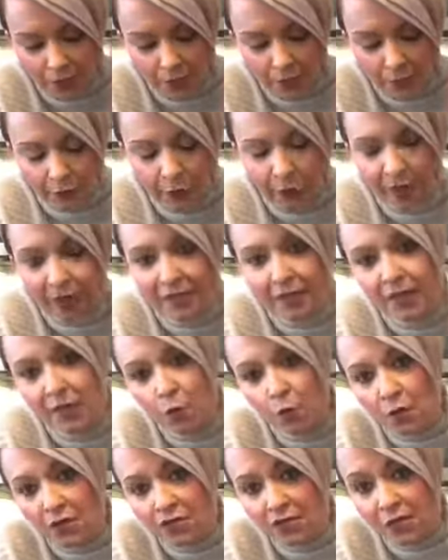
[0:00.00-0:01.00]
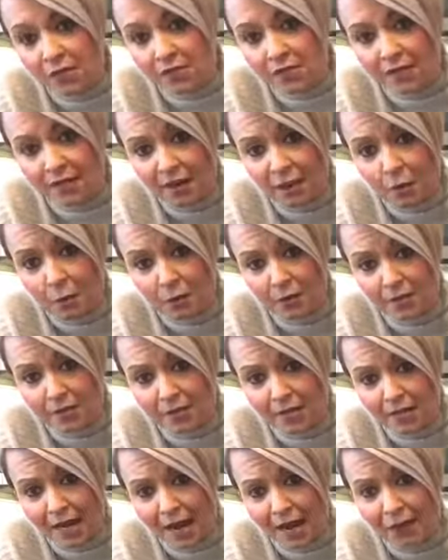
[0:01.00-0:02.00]
Now, granted, it was on sale because
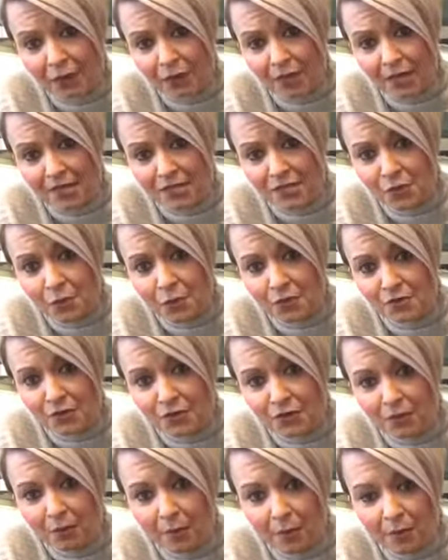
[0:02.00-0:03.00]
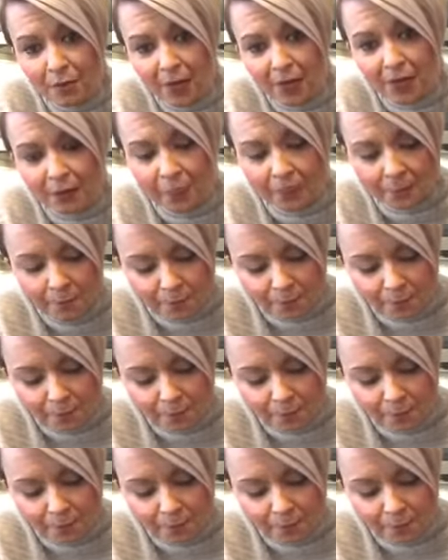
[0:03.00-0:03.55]
of the holidays, so it was a little bit better.